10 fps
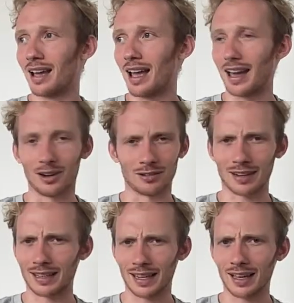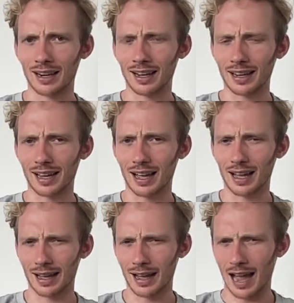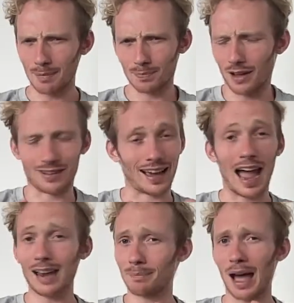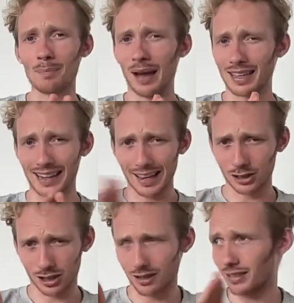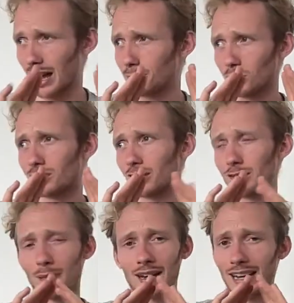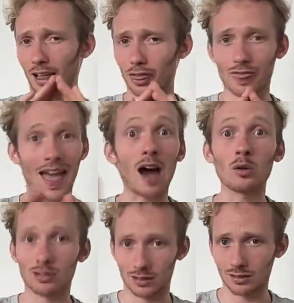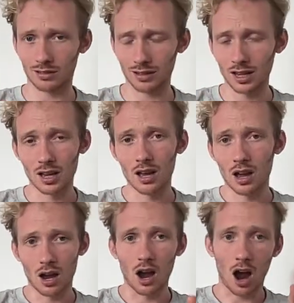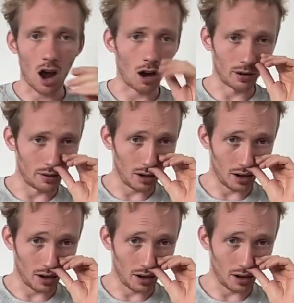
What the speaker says: And I was like, yeah, like, I buy yenchas. I'm used to spending thousands on